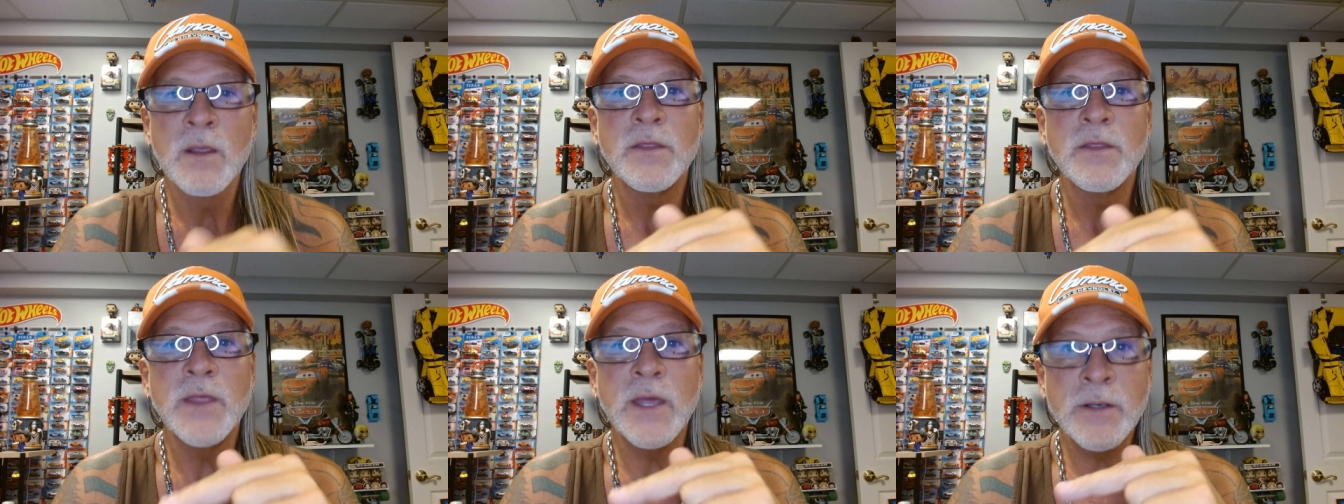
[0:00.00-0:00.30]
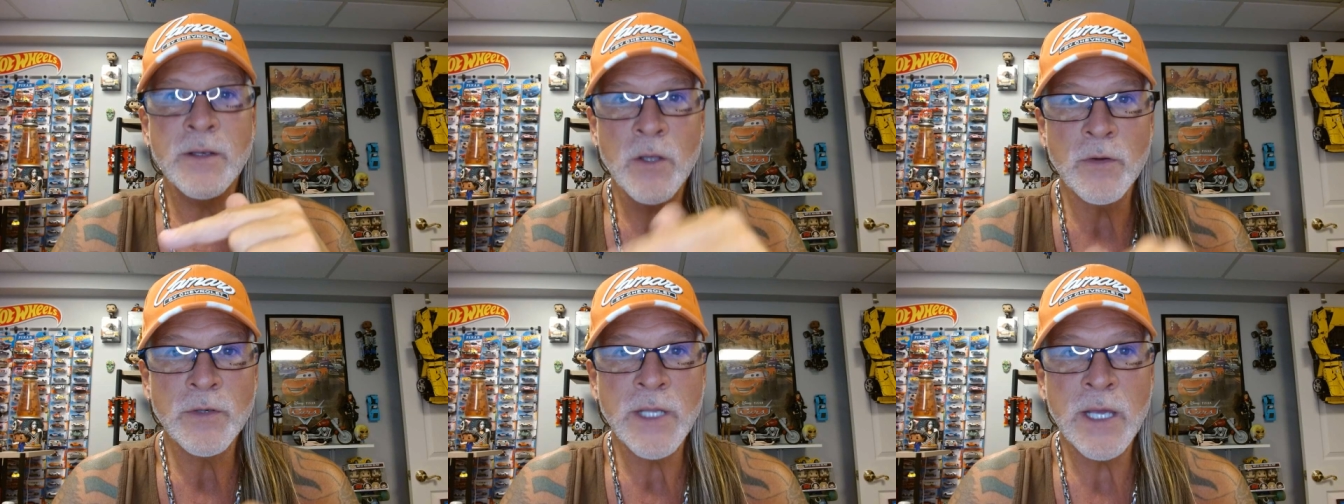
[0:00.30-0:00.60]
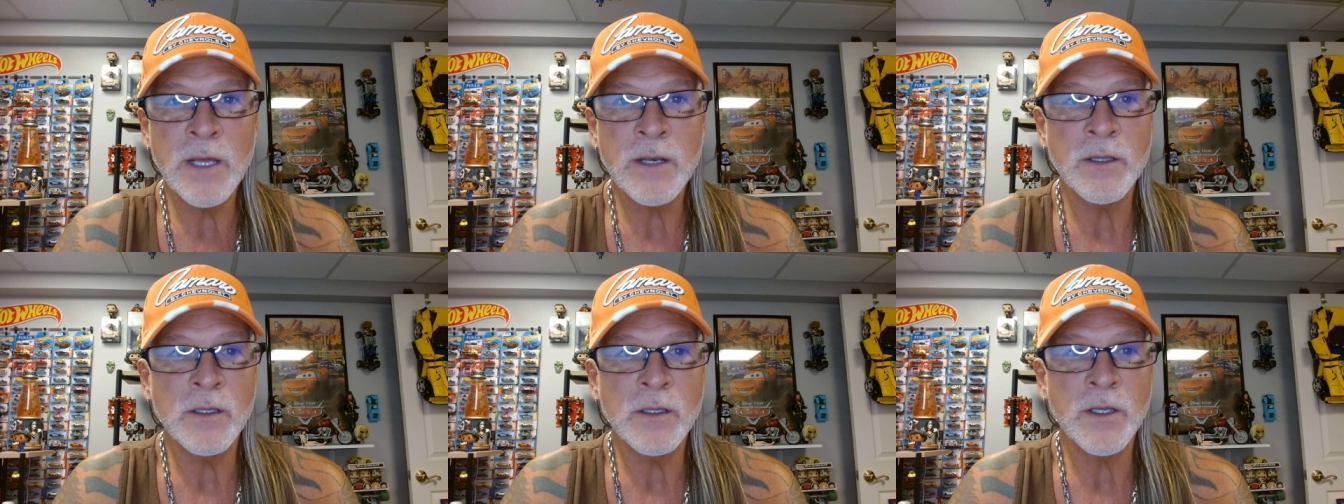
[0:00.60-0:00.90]
Then go
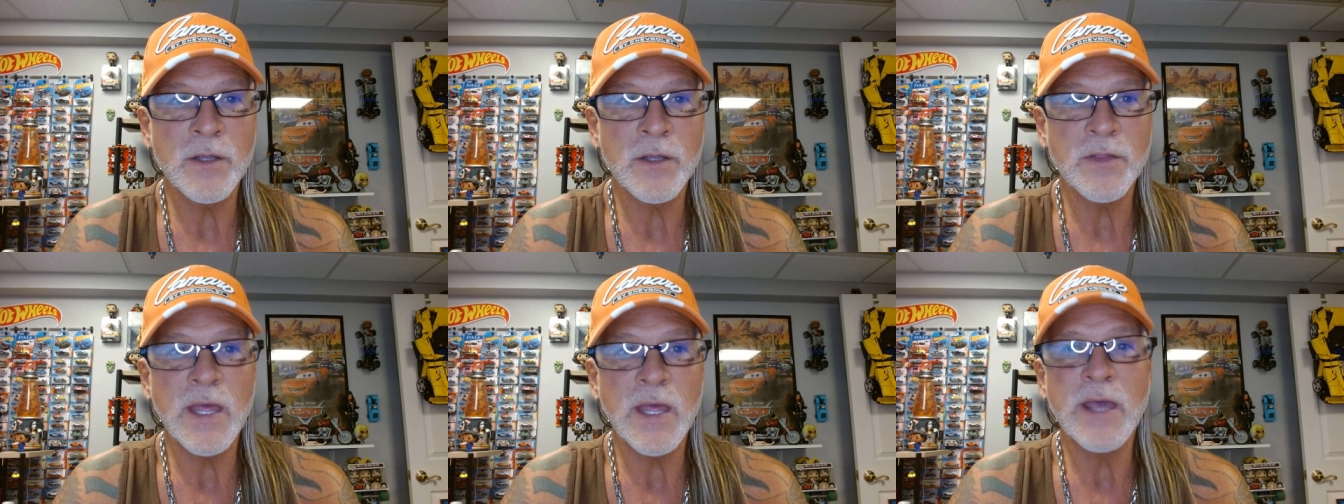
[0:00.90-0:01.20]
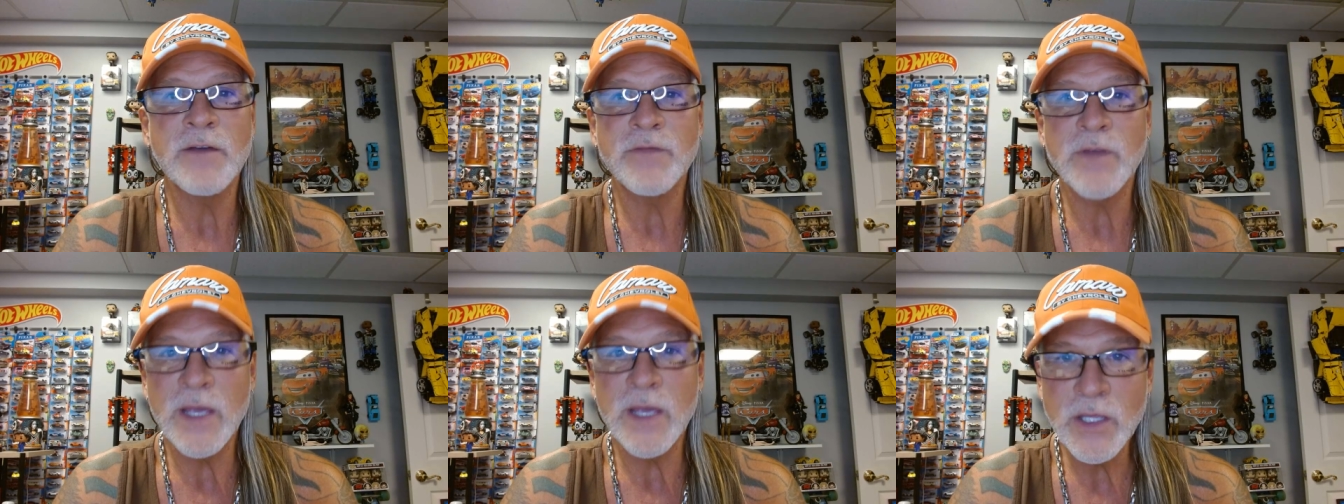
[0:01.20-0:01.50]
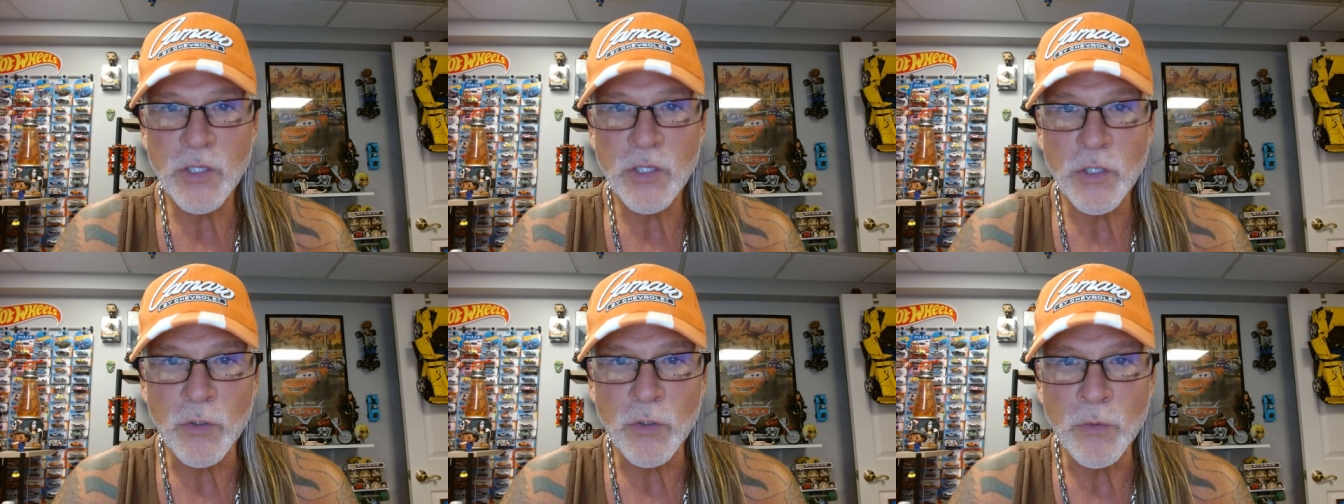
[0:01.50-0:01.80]
down and look at the
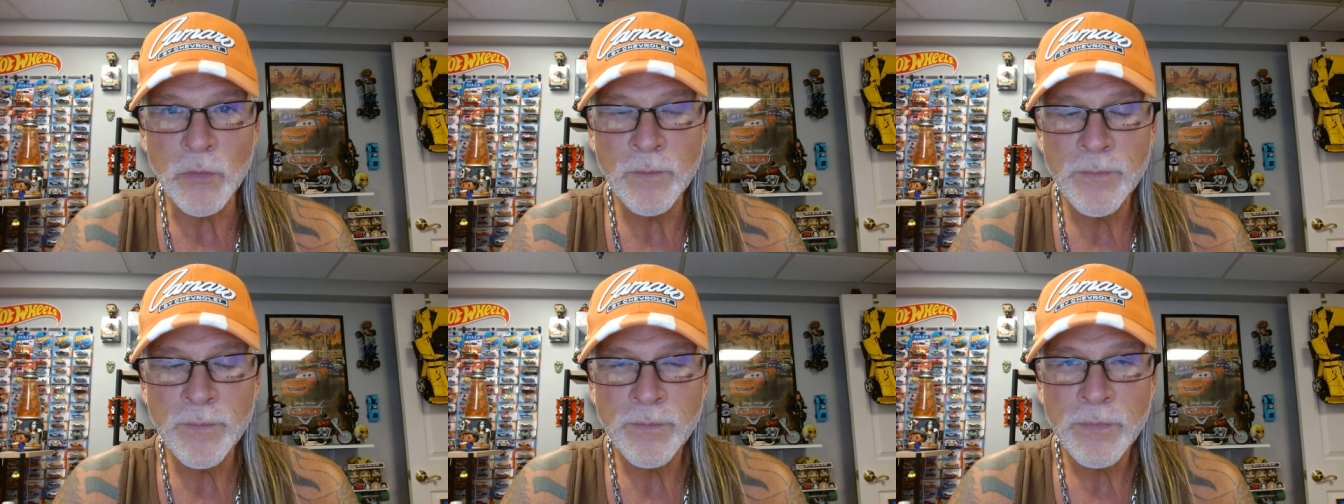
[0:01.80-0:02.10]
FAQ.